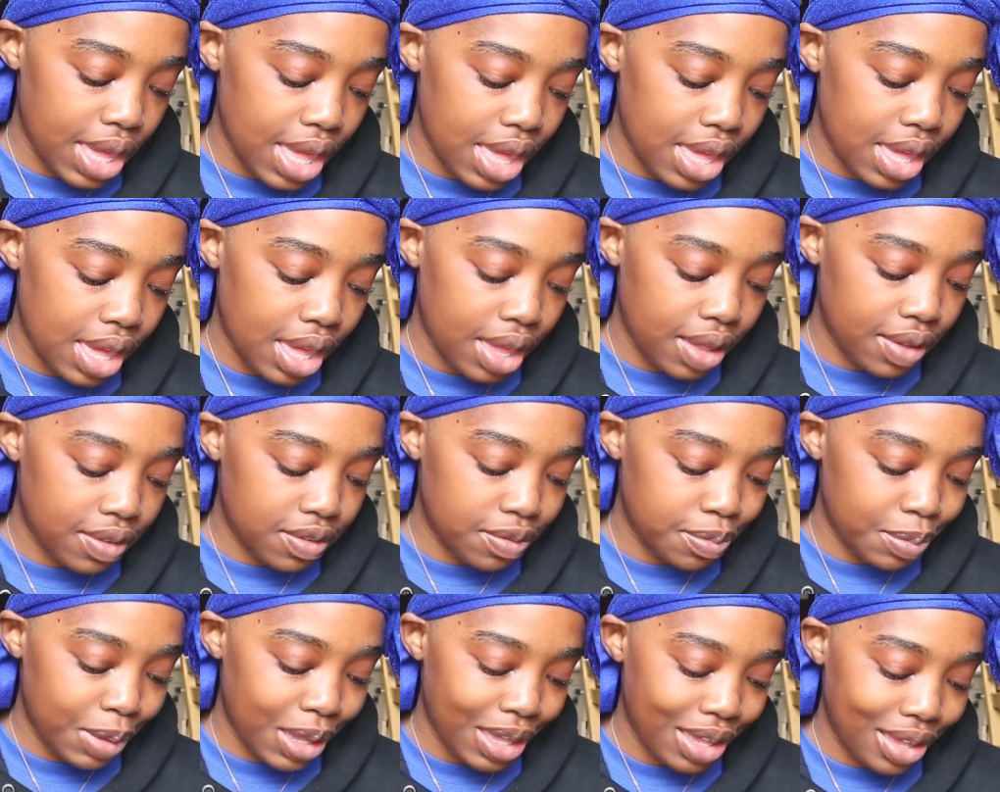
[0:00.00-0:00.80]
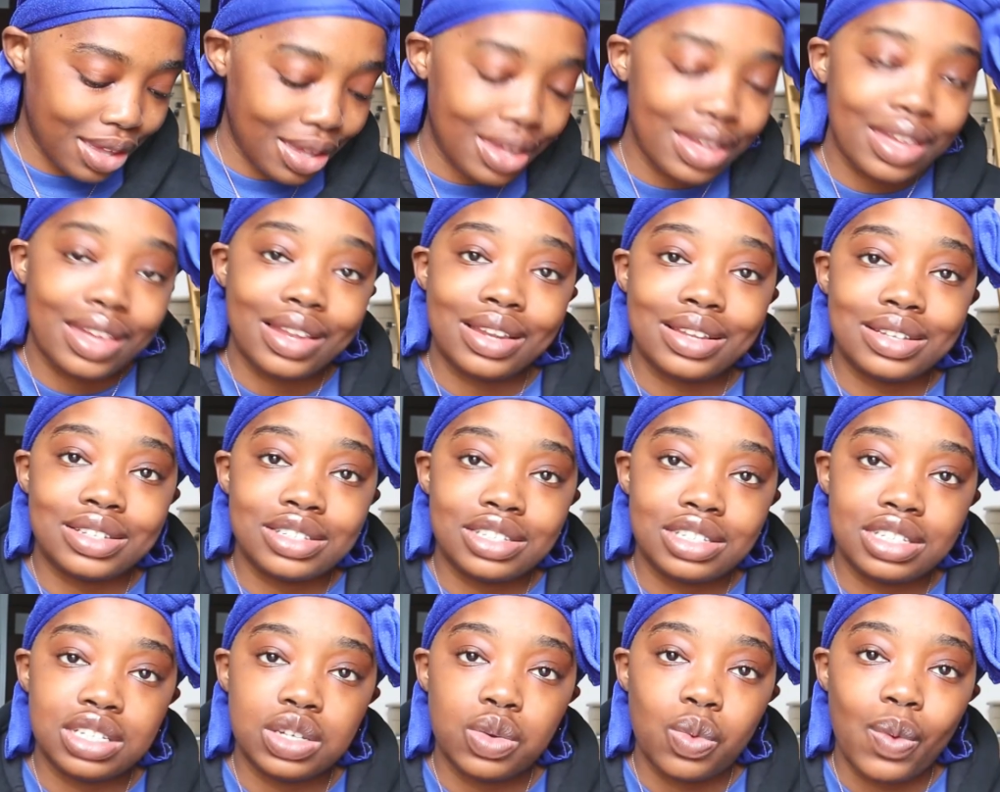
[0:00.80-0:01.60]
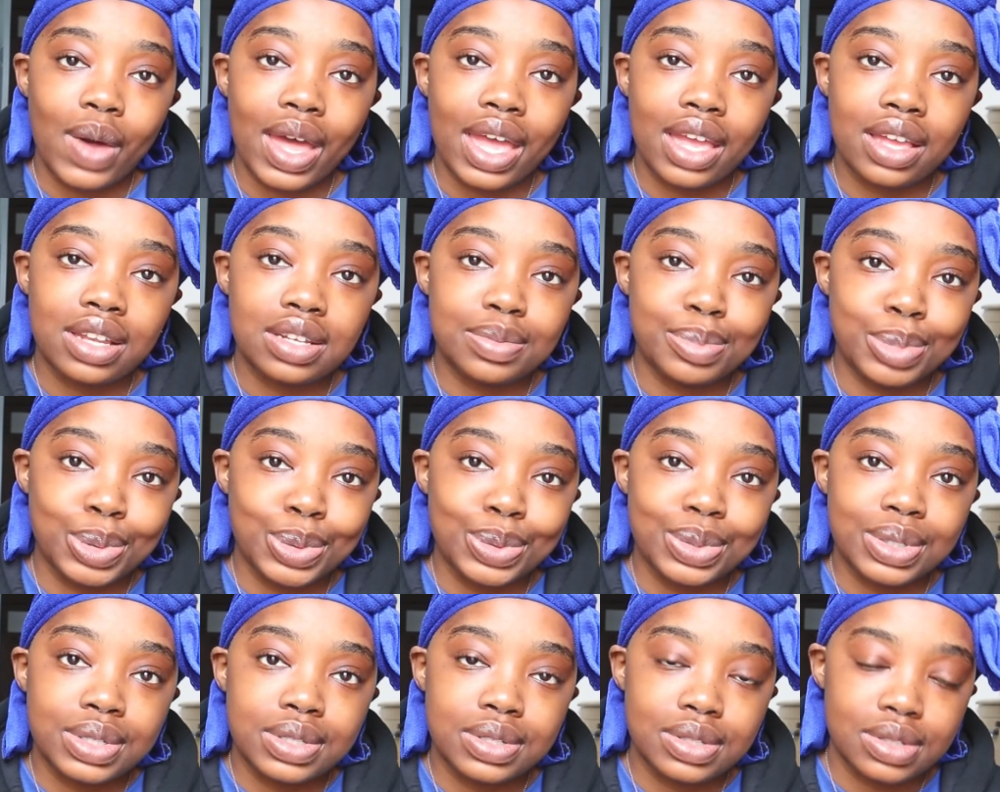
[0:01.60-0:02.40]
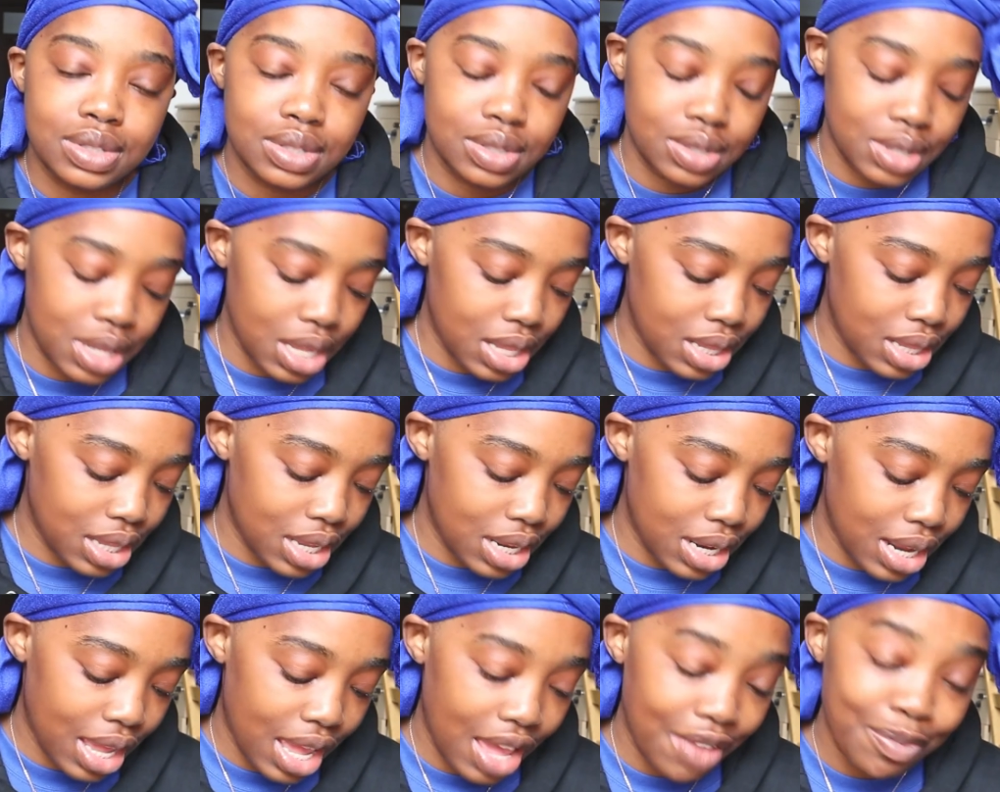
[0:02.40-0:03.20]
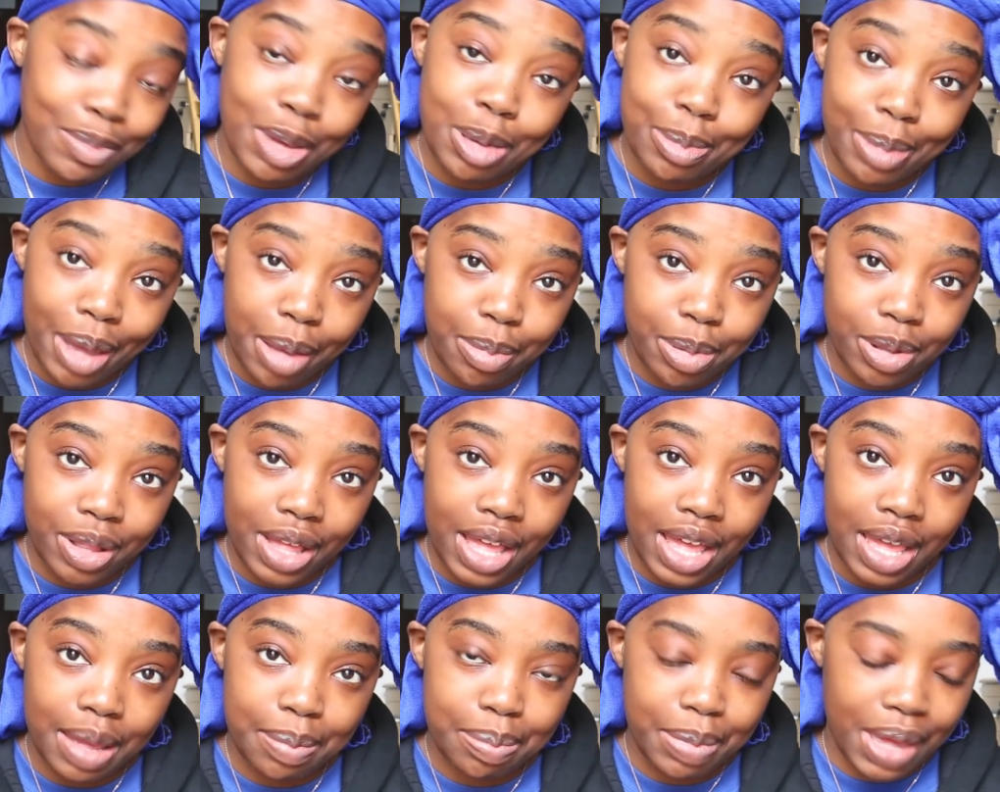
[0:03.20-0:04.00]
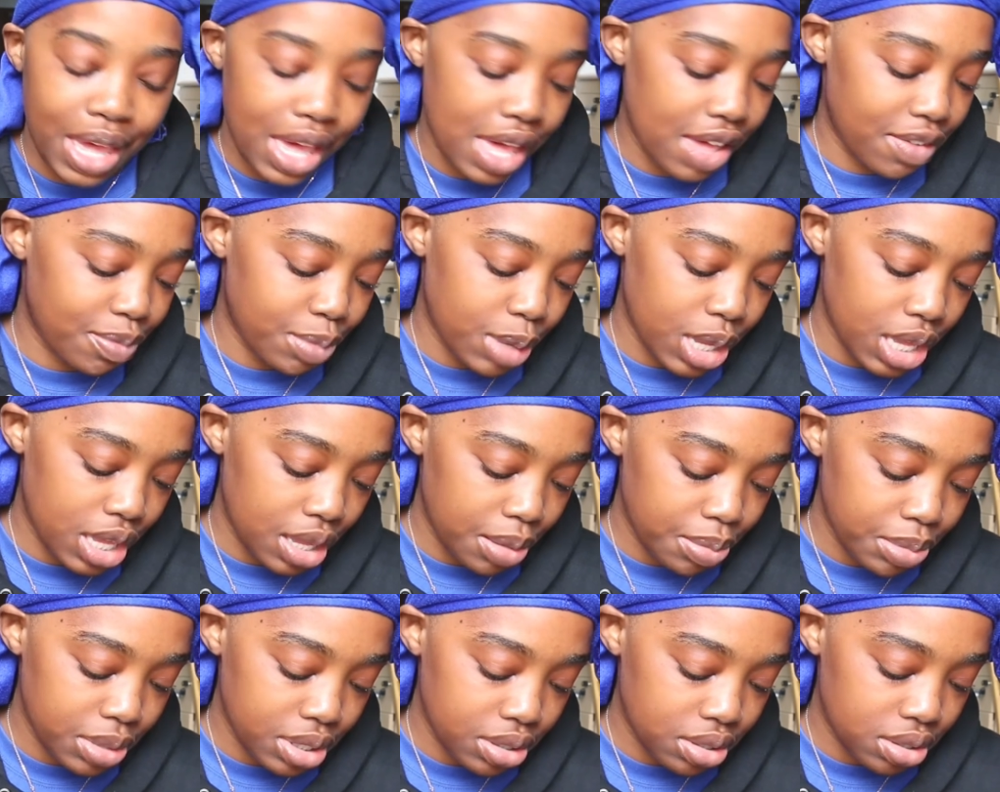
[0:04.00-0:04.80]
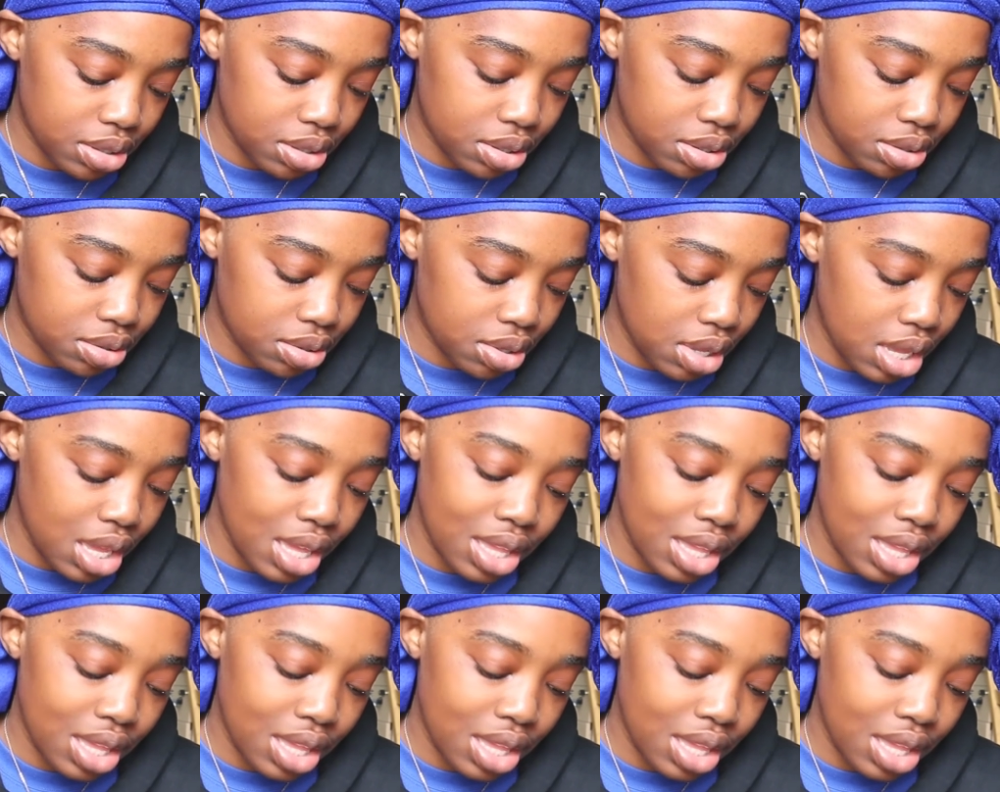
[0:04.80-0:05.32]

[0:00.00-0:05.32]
I have my LNG White books, and then I have my Bible app. I have my hymnal.